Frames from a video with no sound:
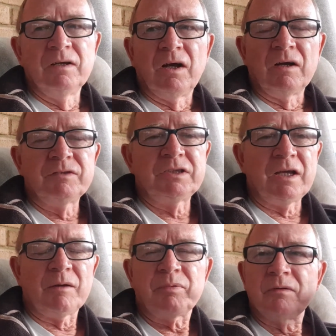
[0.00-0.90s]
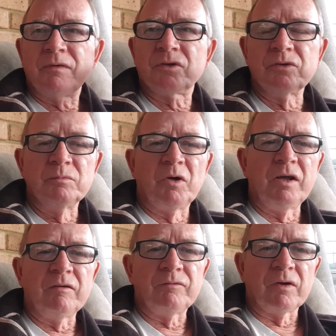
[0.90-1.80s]
I've set up through
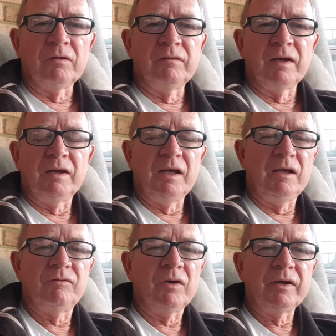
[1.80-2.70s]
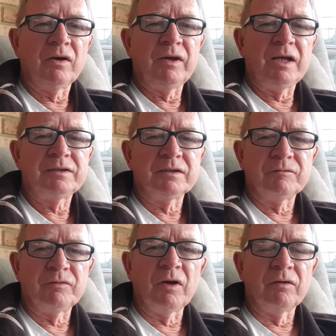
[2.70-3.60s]
MyNetPhone that if I don't answer the
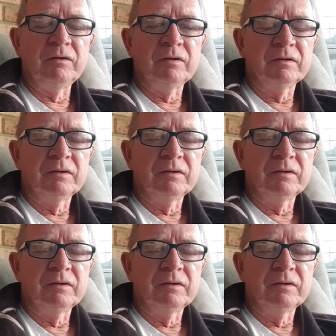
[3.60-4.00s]
phone,